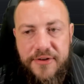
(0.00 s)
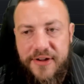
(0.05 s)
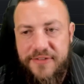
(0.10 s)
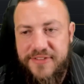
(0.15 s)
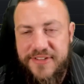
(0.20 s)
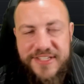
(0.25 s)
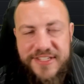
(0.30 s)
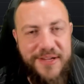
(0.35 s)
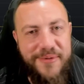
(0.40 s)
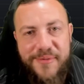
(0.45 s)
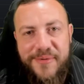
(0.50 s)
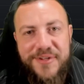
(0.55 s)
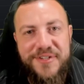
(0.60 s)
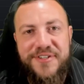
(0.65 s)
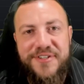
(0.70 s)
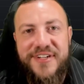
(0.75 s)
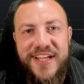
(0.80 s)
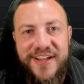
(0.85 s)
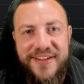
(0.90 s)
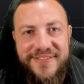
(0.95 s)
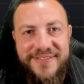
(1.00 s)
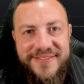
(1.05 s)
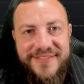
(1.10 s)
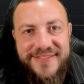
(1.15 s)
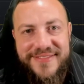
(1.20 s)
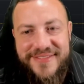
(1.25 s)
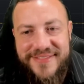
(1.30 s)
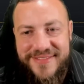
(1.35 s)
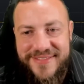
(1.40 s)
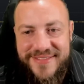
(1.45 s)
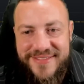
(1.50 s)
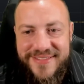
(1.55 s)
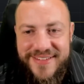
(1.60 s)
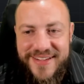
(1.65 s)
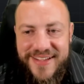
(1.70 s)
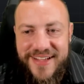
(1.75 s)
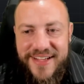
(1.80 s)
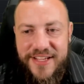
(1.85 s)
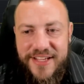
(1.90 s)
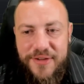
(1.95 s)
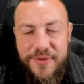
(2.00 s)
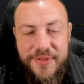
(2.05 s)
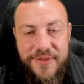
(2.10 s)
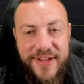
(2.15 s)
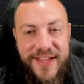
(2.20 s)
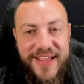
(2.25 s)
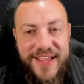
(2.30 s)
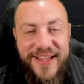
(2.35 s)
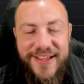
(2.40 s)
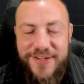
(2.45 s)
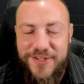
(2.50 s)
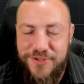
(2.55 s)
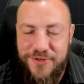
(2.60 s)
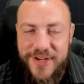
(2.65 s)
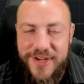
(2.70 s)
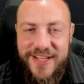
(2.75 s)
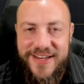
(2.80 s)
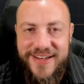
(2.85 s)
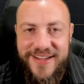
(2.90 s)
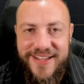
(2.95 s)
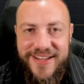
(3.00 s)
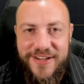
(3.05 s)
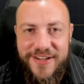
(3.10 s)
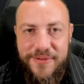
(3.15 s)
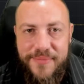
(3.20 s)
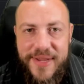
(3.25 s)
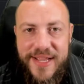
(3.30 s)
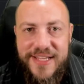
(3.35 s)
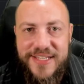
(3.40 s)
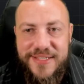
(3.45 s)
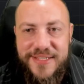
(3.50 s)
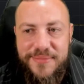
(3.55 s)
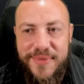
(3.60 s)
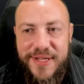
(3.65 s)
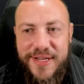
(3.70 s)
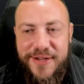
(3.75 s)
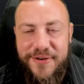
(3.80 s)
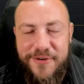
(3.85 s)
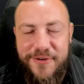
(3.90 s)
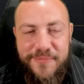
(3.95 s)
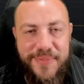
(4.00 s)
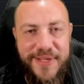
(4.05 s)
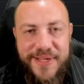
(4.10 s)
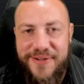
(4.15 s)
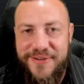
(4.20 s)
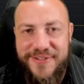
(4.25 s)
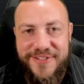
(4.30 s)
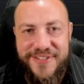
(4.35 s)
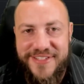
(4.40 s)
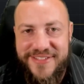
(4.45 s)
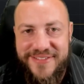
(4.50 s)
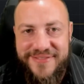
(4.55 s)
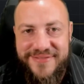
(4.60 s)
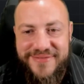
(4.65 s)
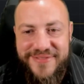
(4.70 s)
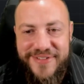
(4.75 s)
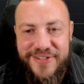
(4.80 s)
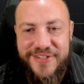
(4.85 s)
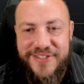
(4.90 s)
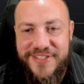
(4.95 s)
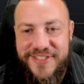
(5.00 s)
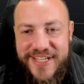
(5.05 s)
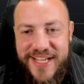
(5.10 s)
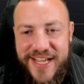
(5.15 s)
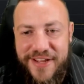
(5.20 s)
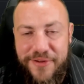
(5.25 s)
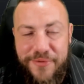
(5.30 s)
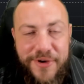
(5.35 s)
have to tell me how much you're down. You either A, traded it and you made some money, or B, you're just down.